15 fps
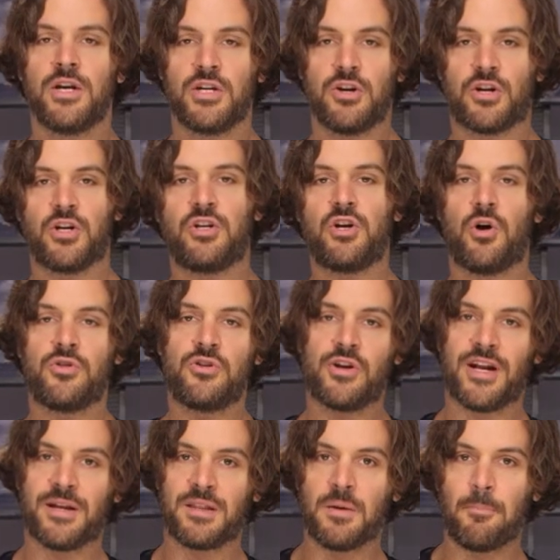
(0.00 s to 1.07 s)
you're going to know that you're
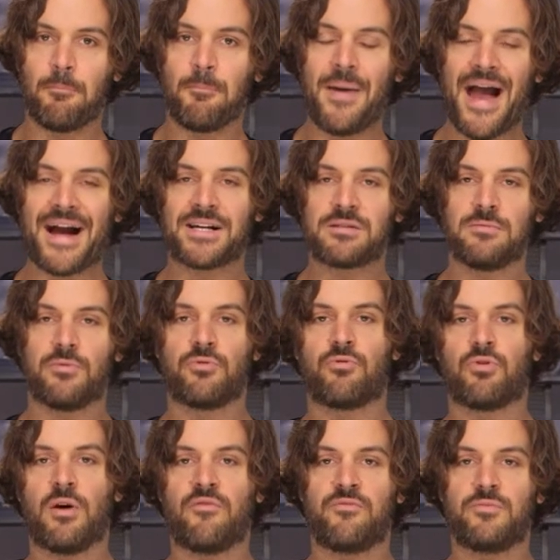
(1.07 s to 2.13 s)
getting the maximum
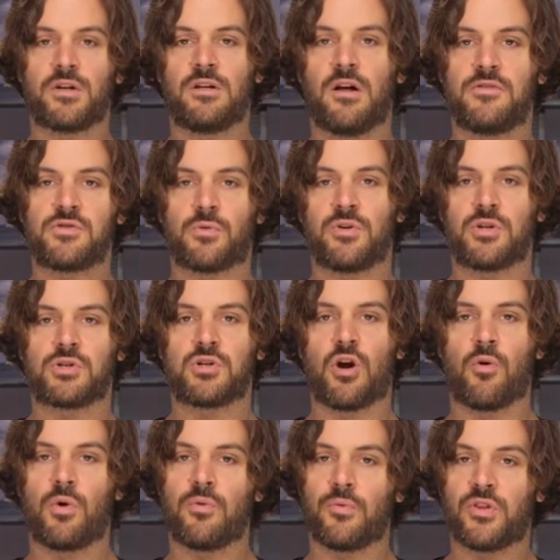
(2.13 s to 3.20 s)
grip from the gloves that we're going to
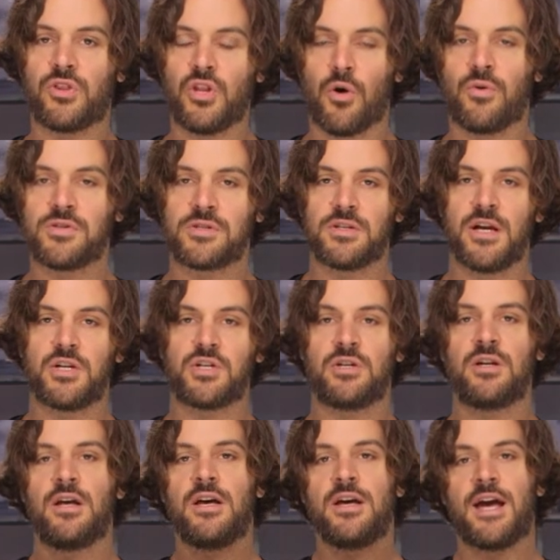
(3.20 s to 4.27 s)
start with no
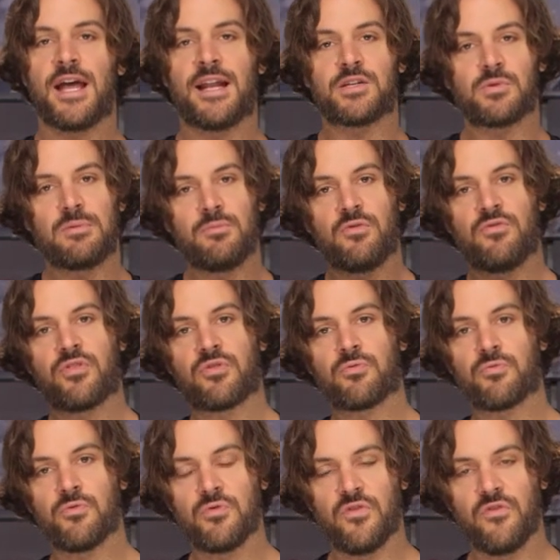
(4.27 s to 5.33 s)
insulation, and as we move
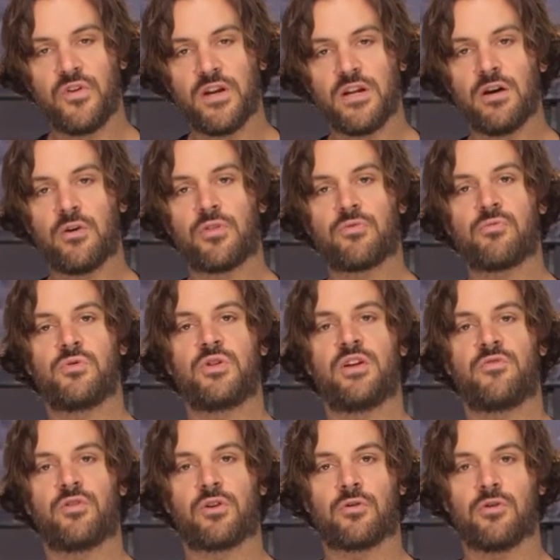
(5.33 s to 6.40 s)
through the video, through the
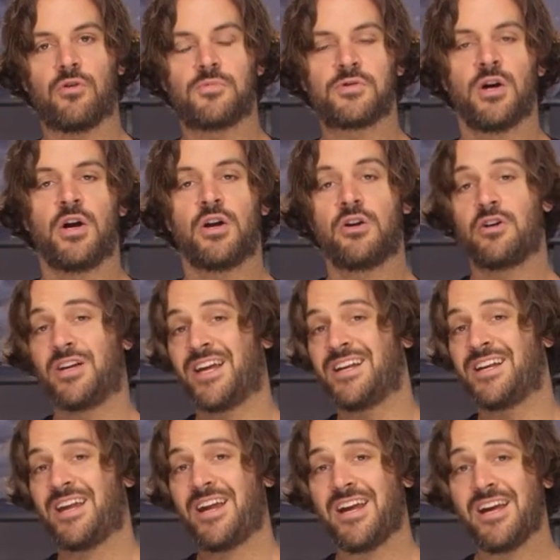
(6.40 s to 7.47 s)
different groups, you're going to
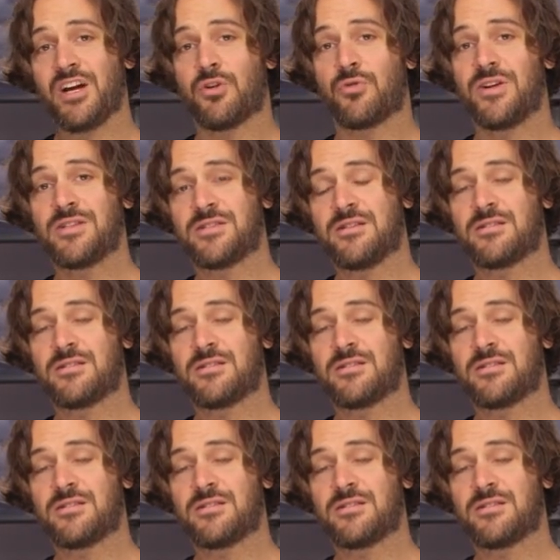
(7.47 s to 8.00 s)
get increased